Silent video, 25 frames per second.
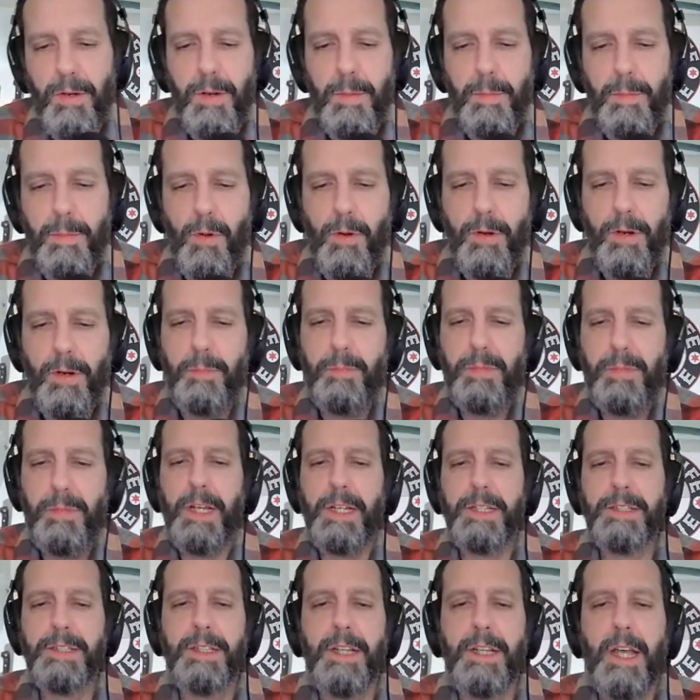and Boker
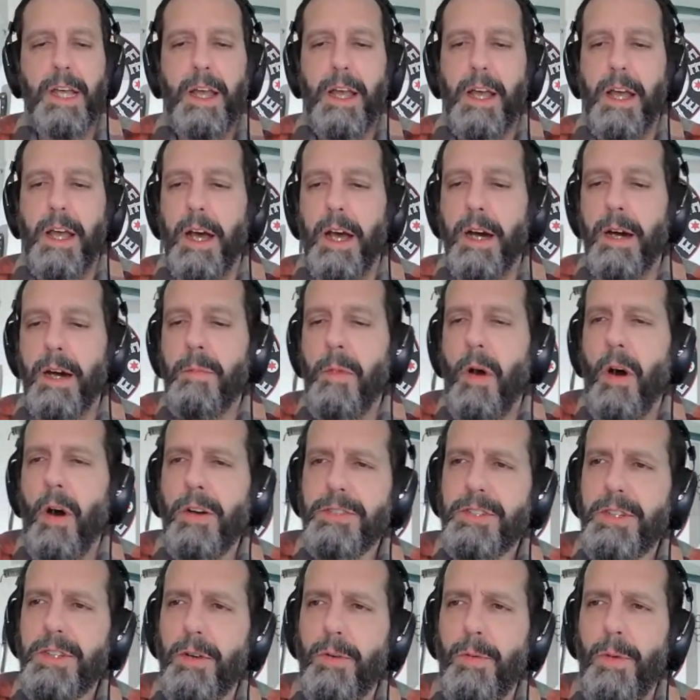Plus. Um,
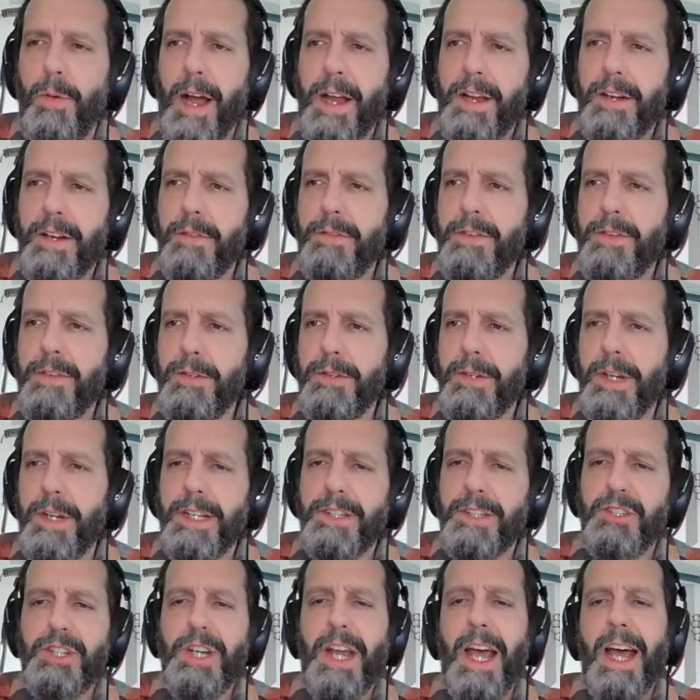also, I interviewed
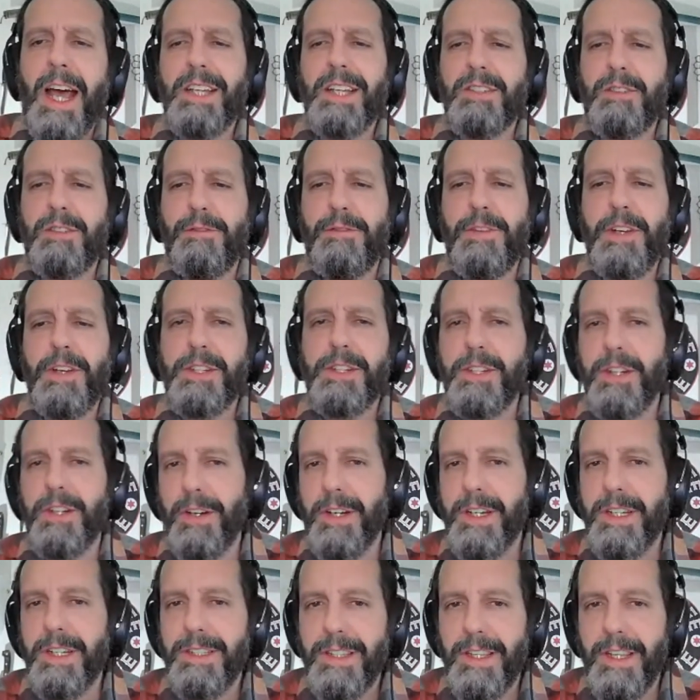Chaz Fisher.
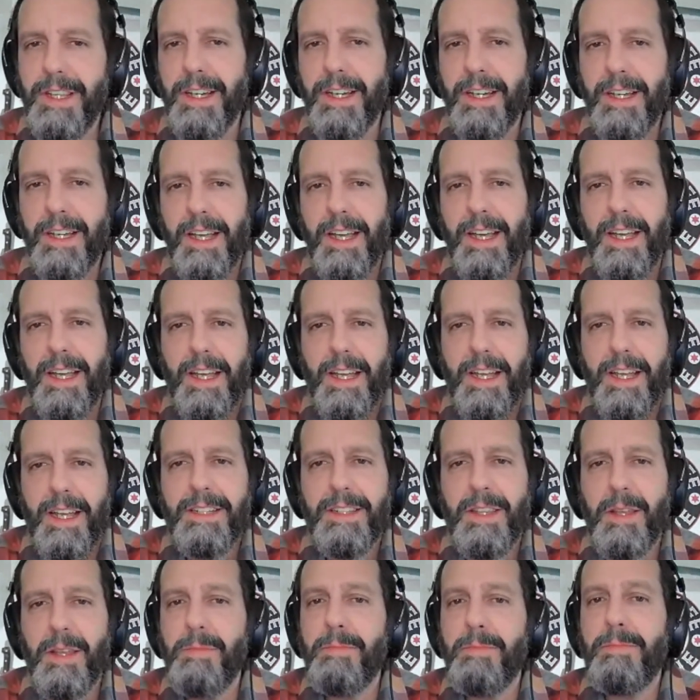He's the
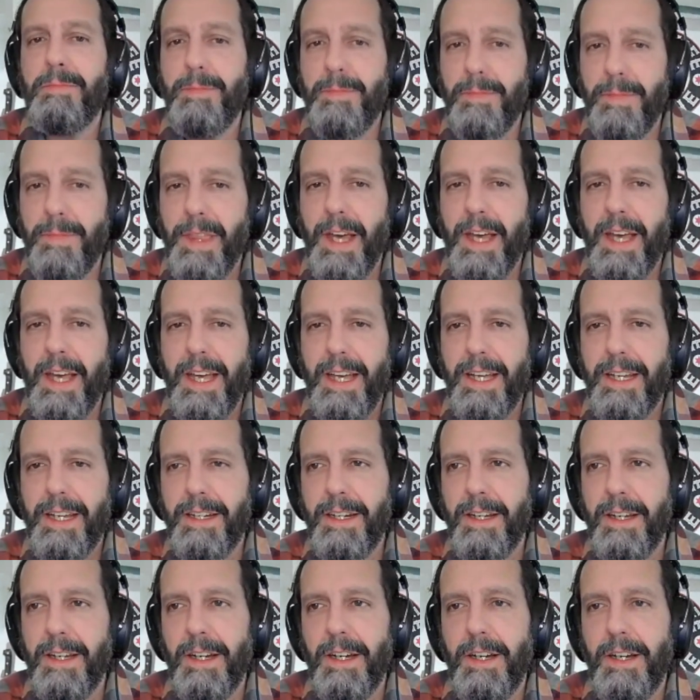he's the the
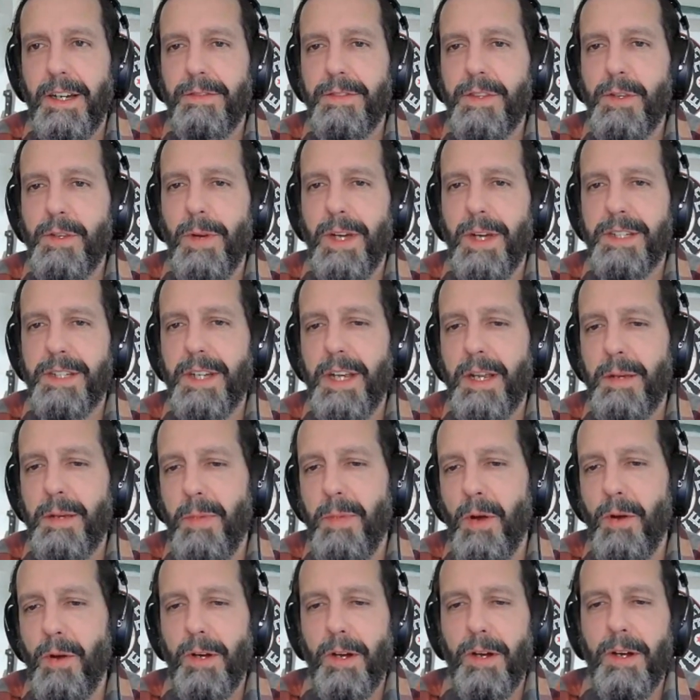head of USA
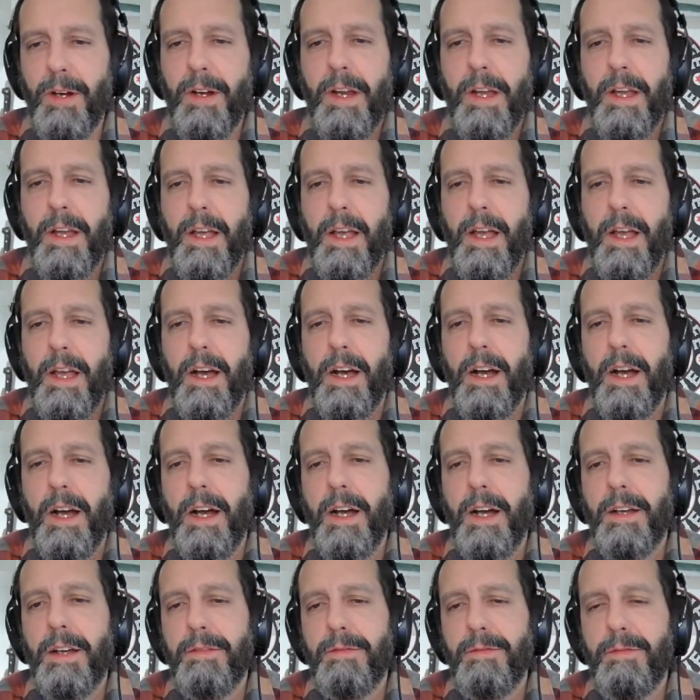Boker.
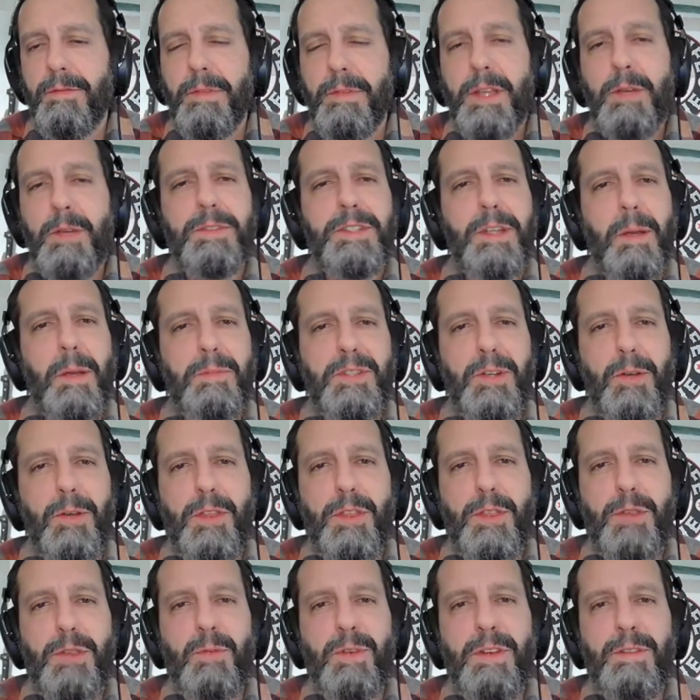Uh, he was
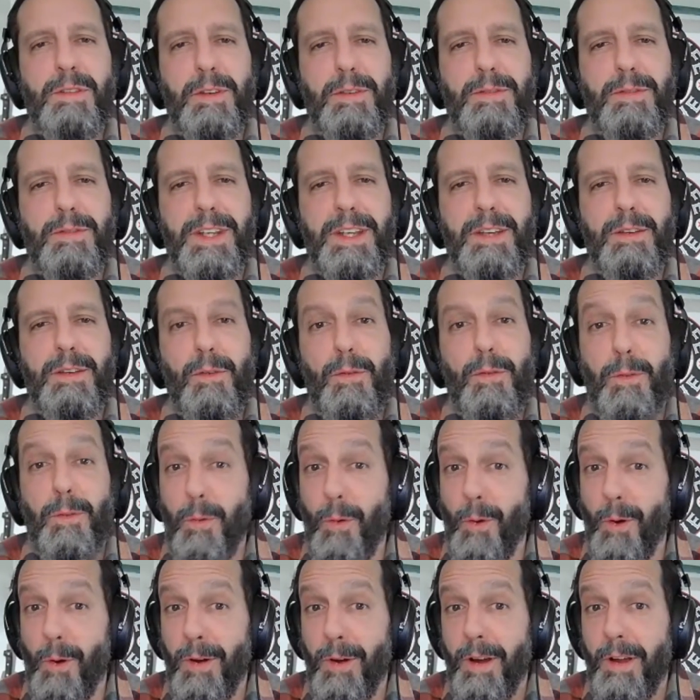episode
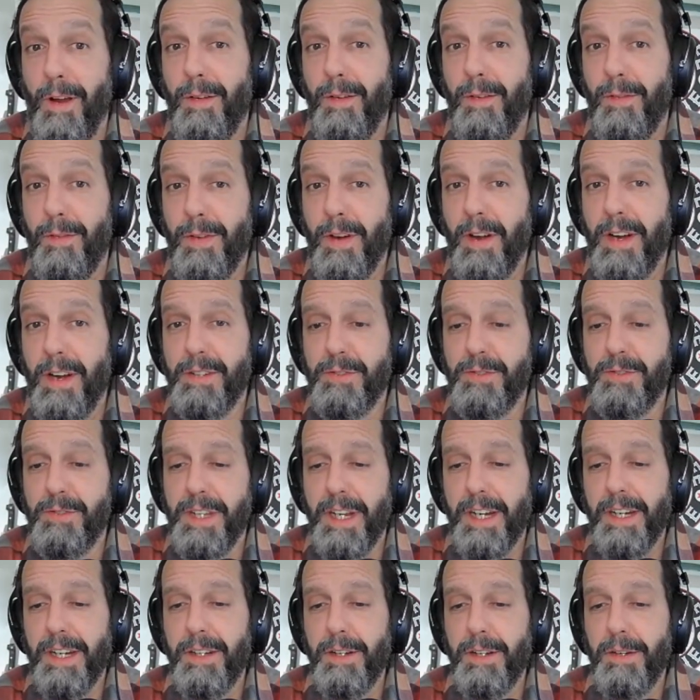354. Very
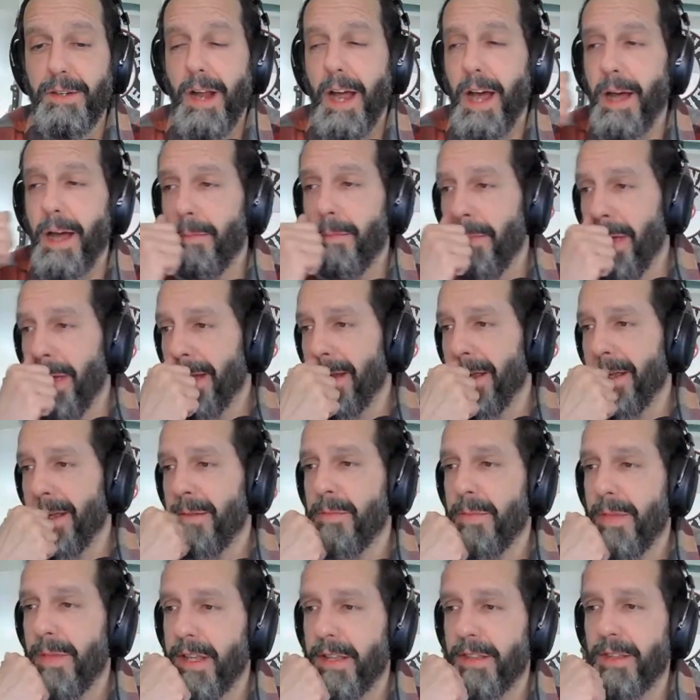interesting dude. I met
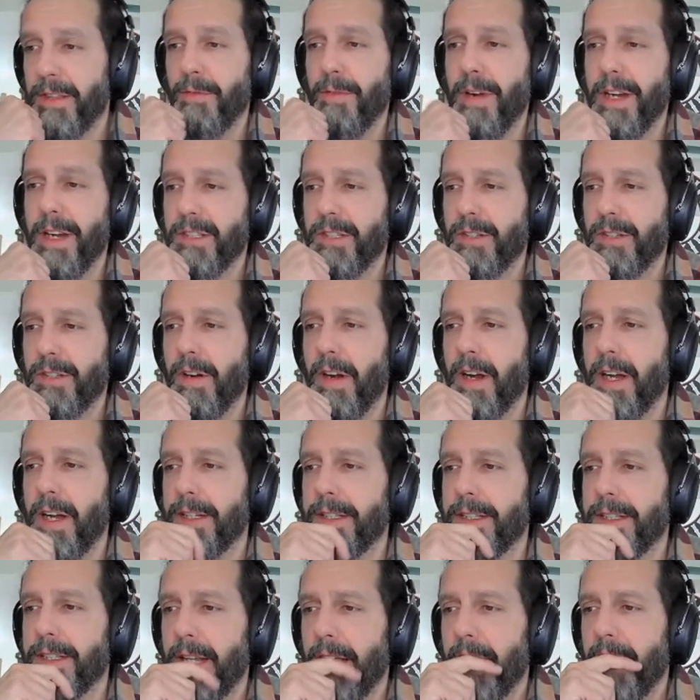him in the
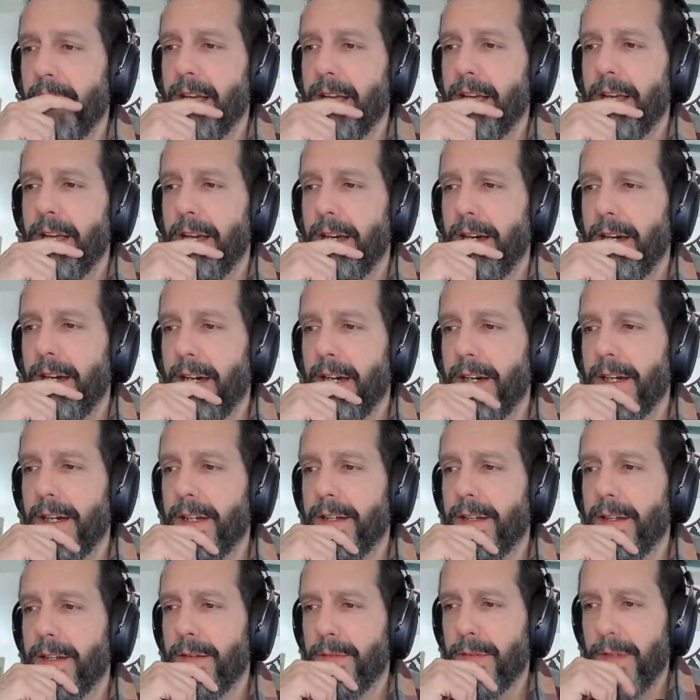restaurant
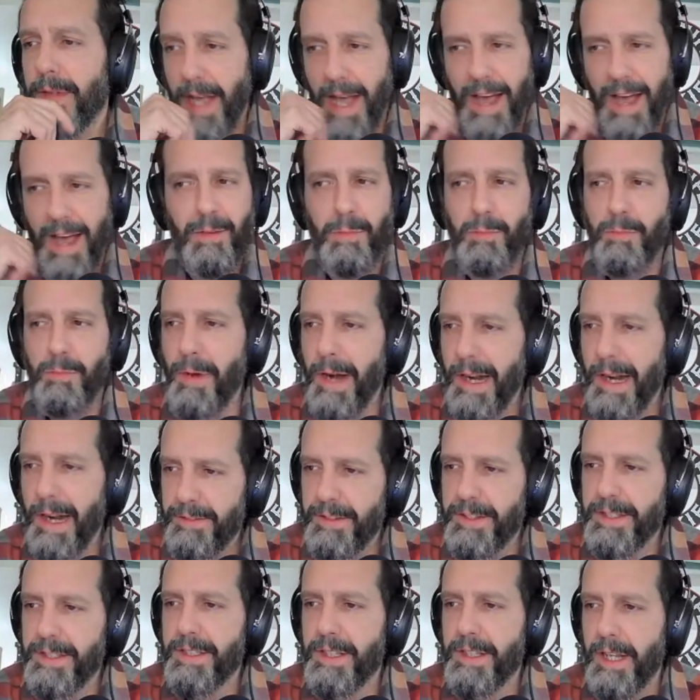uh, having
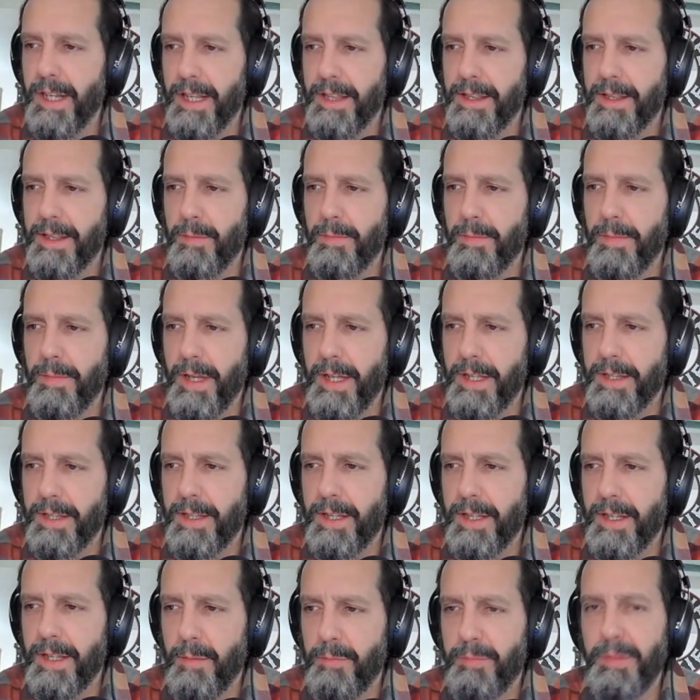breakfast at the at
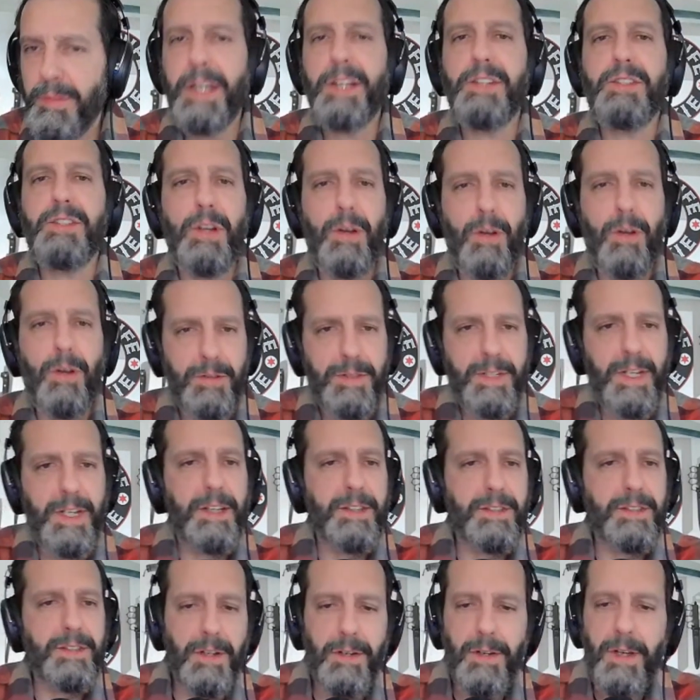the uh, Blade Show
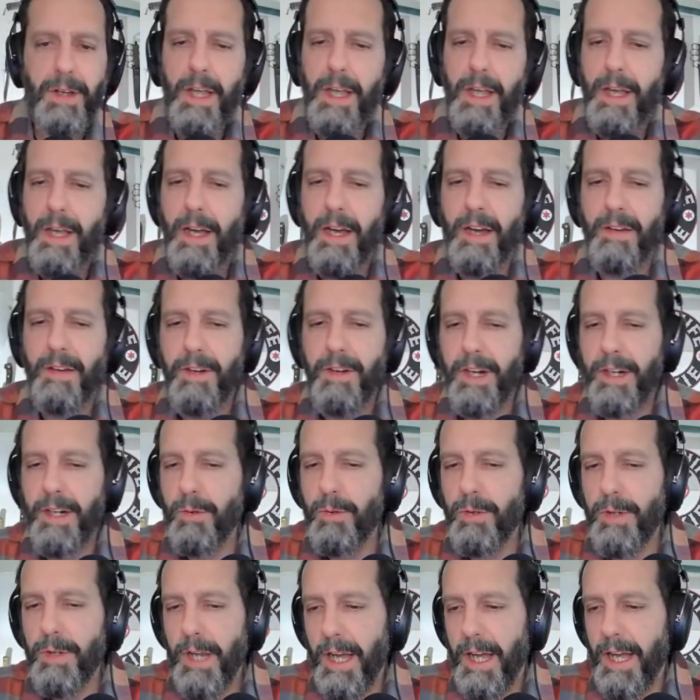Hotel. So a uh, very
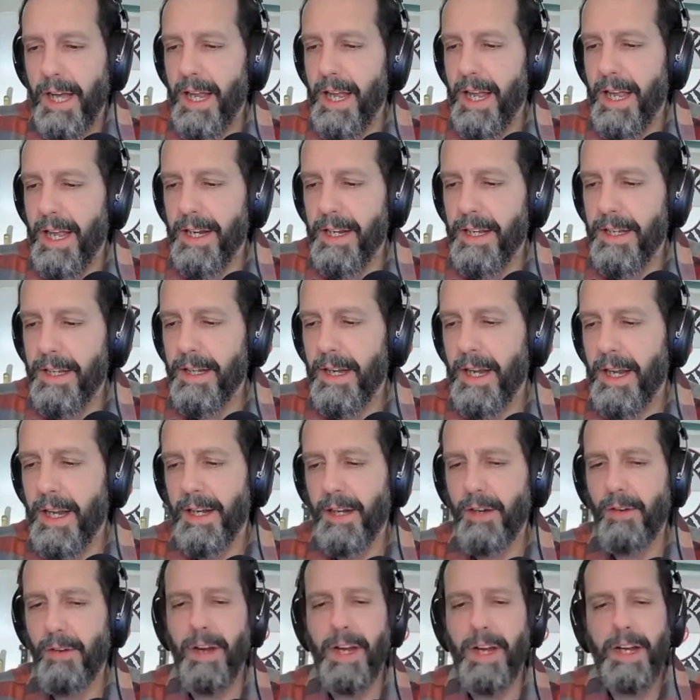cool guy and a and
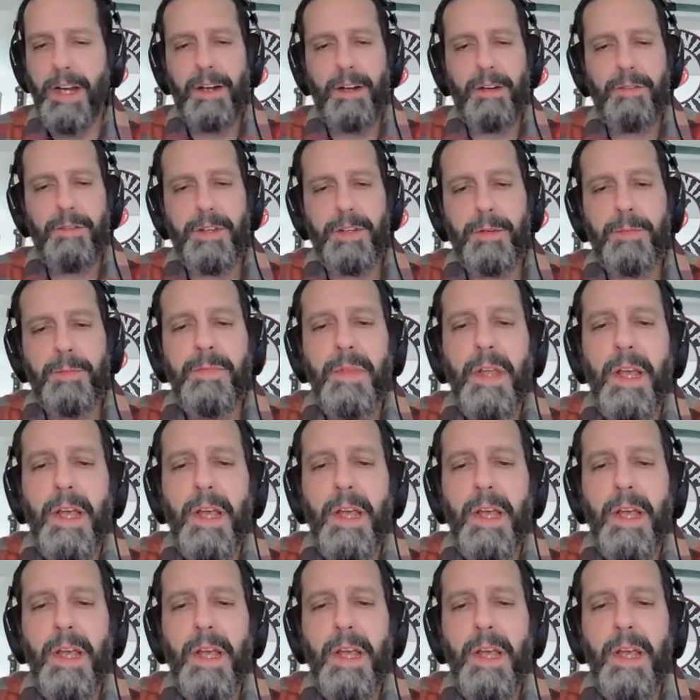a great interview.